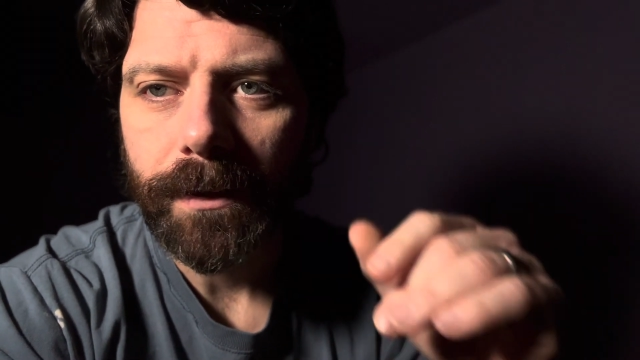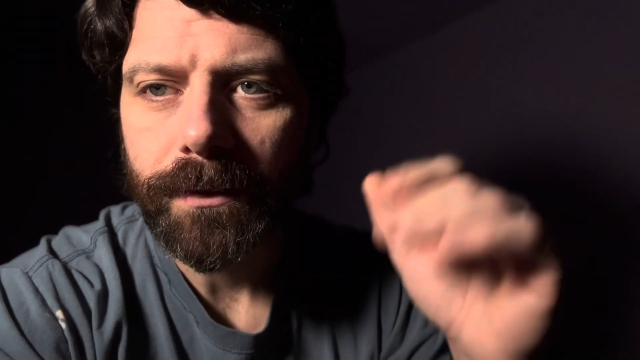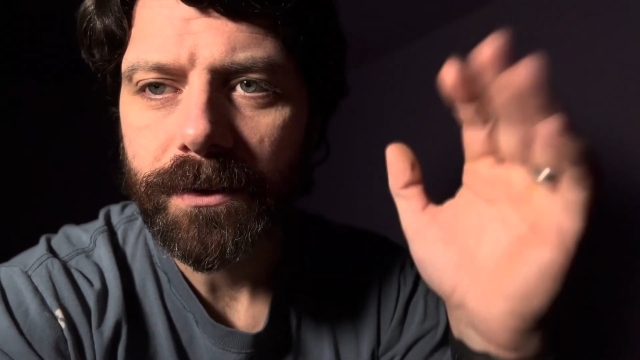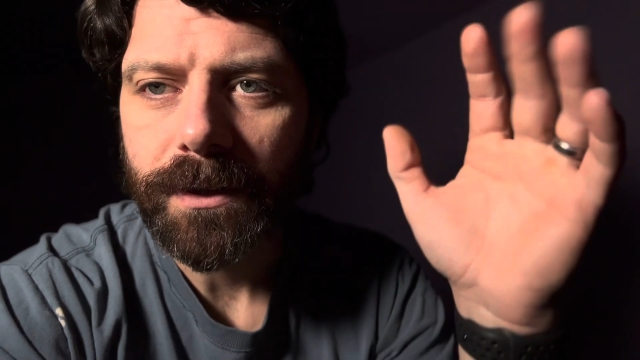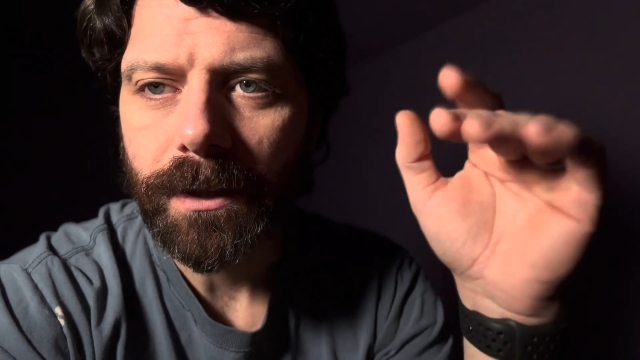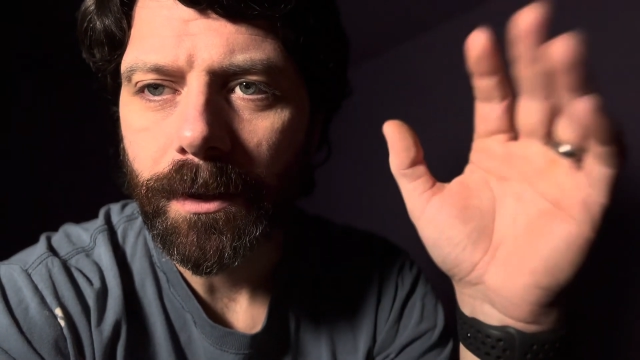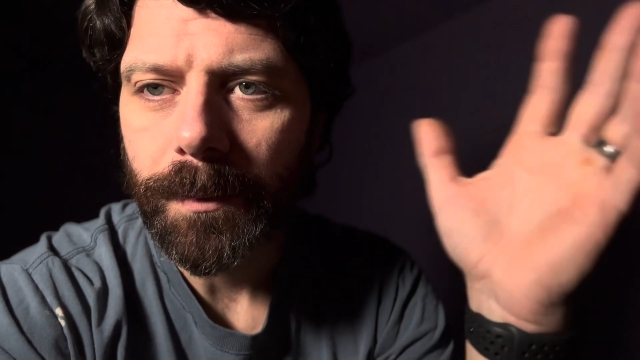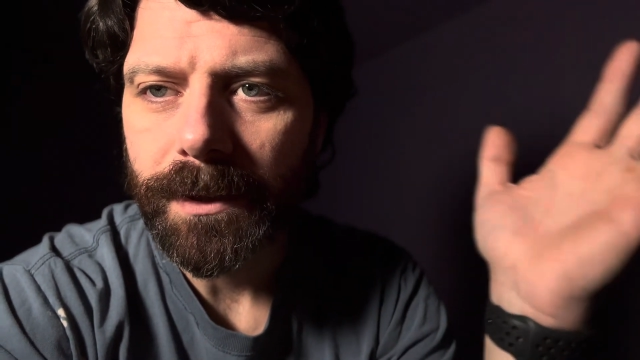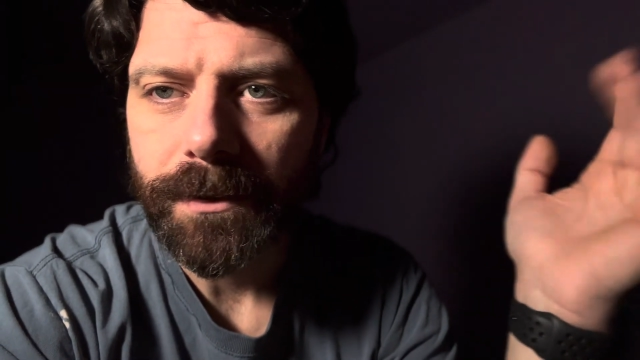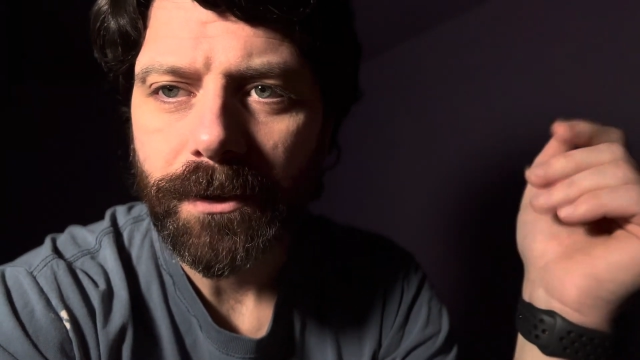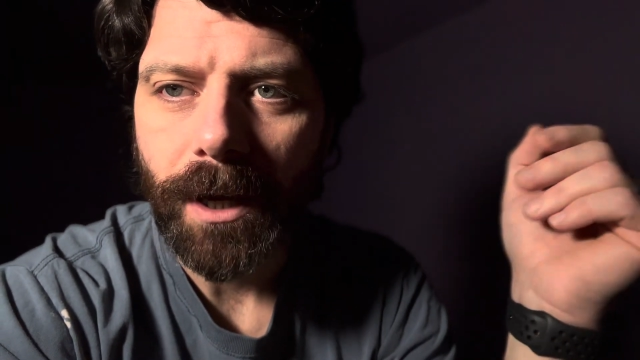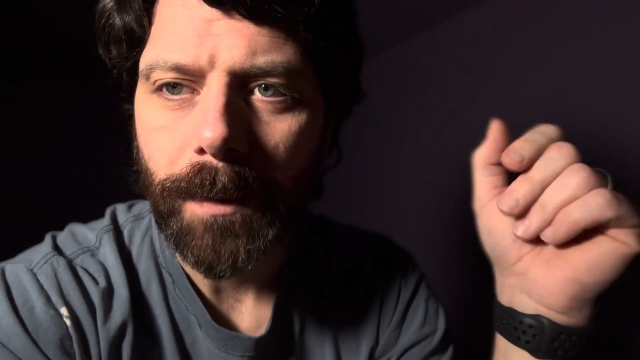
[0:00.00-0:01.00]
You'll still hear me
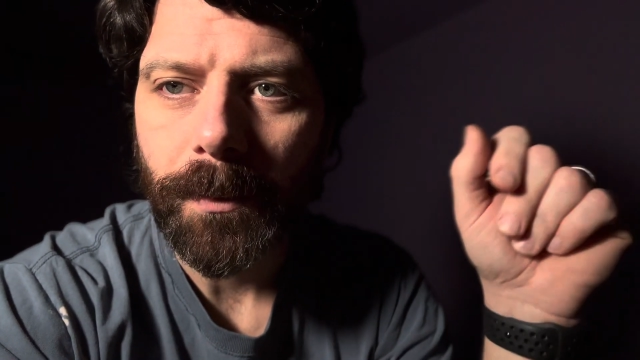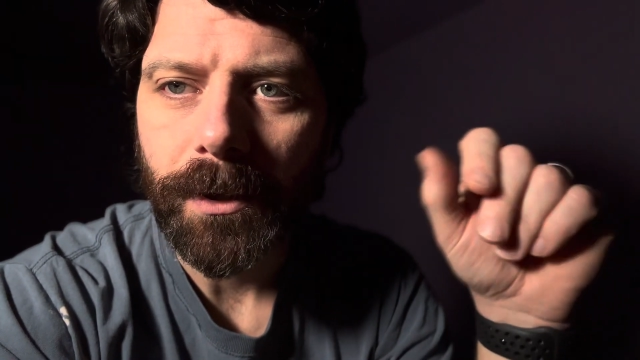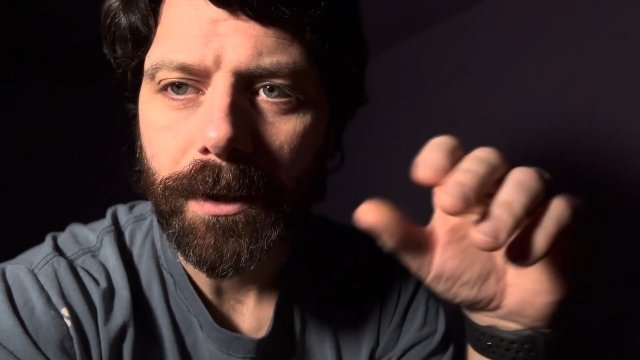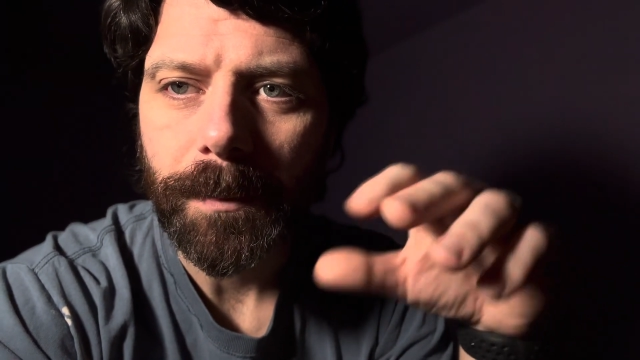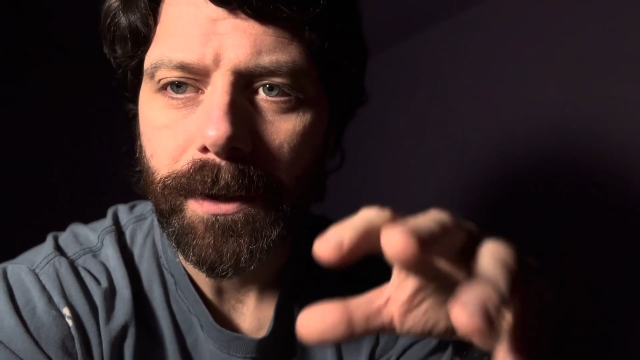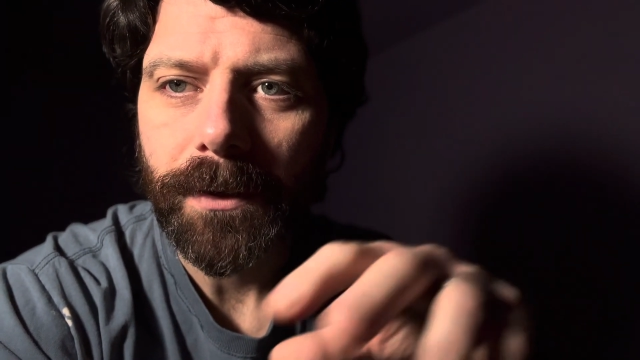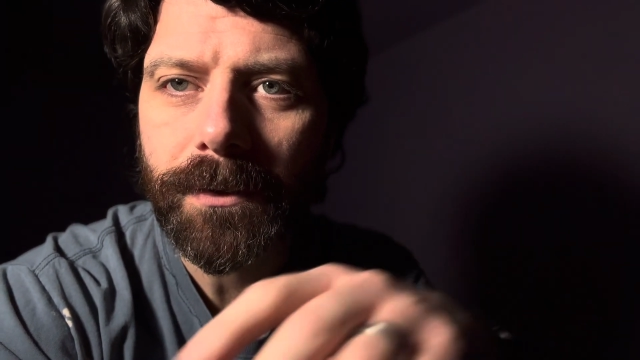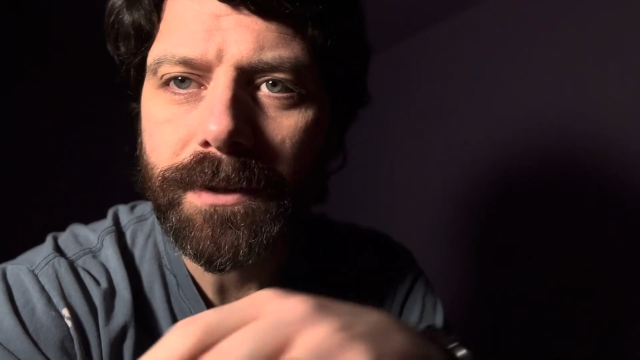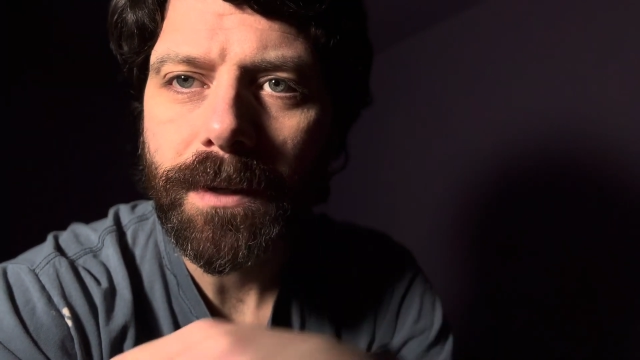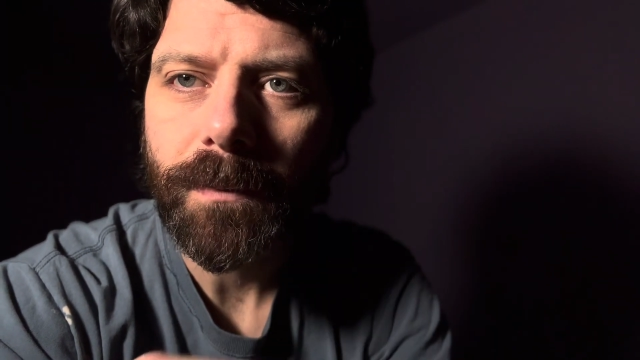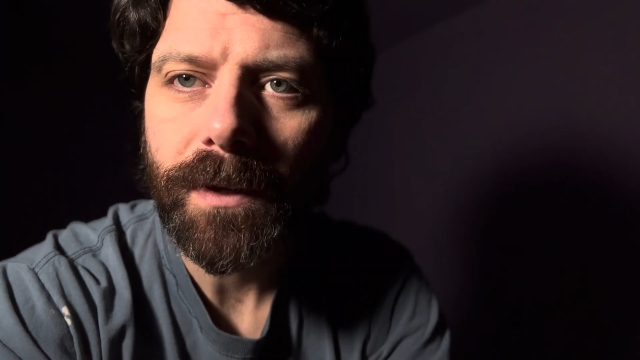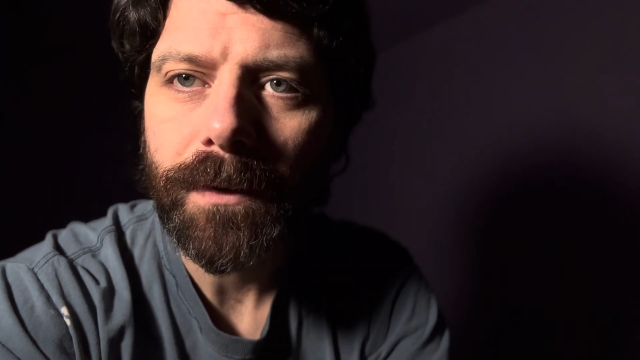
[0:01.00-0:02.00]
jabbering about
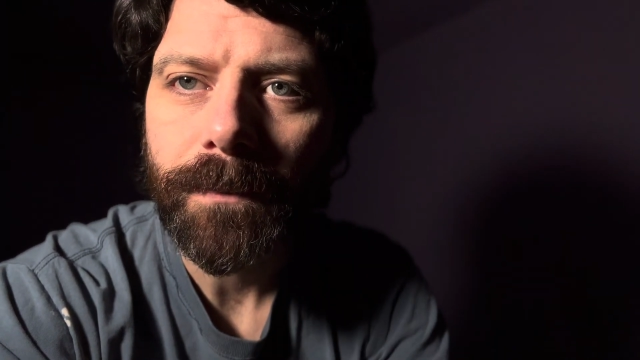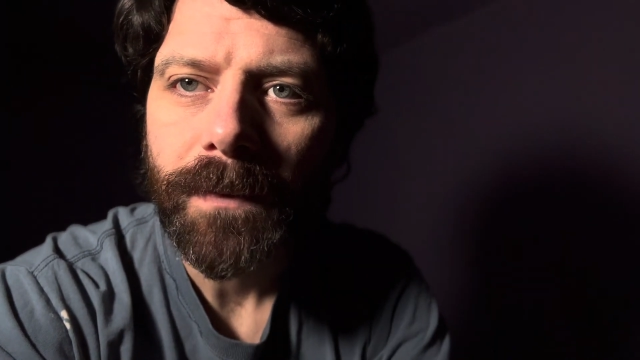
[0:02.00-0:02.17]
something.